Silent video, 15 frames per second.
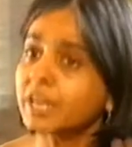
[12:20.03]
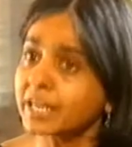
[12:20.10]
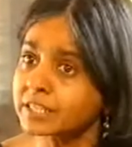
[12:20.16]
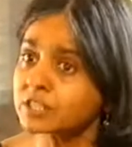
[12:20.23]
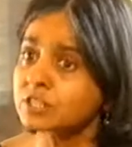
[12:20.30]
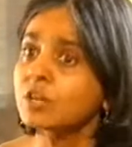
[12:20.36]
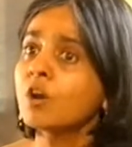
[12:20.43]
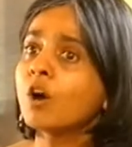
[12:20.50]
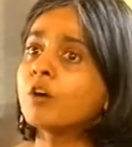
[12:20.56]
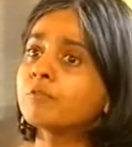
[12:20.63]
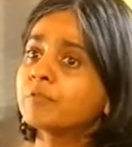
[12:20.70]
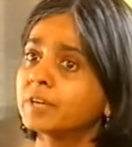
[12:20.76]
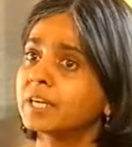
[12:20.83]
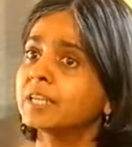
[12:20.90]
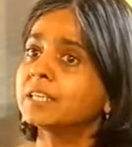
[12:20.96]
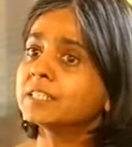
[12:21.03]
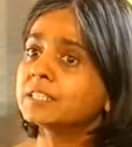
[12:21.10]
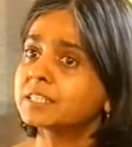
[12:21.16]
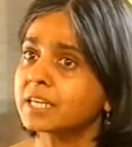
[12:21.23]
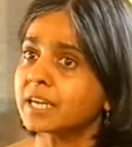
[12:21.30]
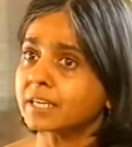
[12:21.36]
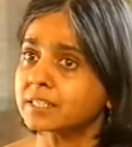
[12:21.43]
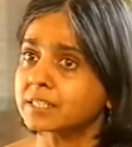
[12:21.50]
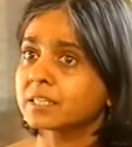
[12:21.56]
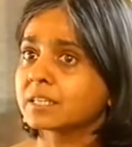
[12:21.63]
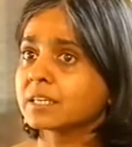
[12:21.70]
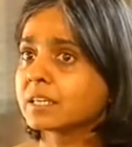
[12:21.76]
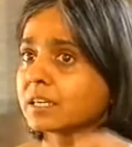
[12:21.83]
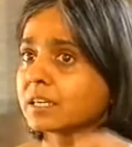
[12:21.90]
rates of real estate?